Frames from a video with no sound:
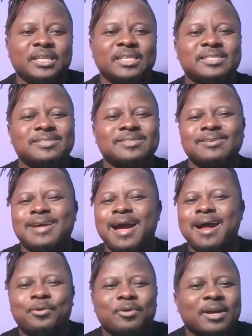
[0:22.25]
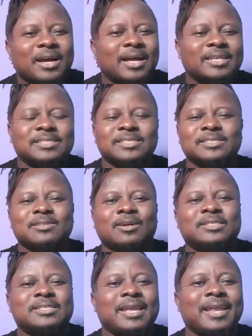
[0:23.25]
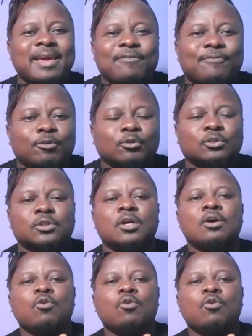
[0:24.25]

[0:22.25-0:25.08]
It's not arrogance, it's not levels.